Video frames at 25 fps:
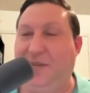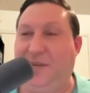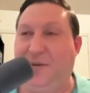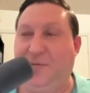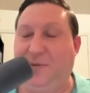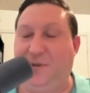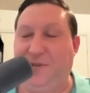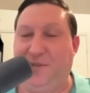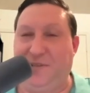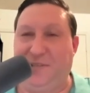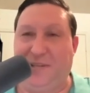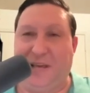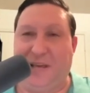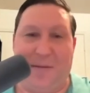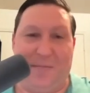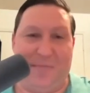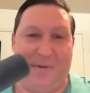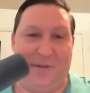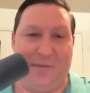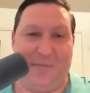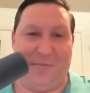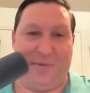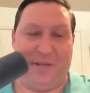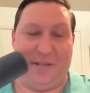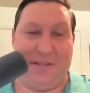we just happened
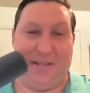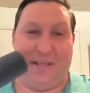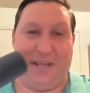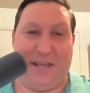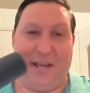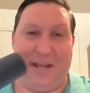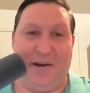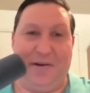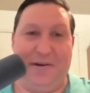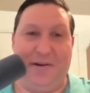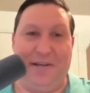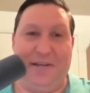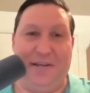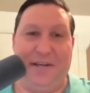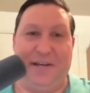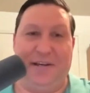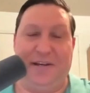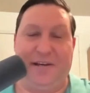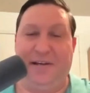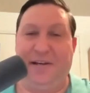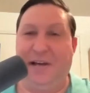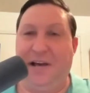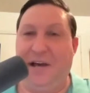to be in the area,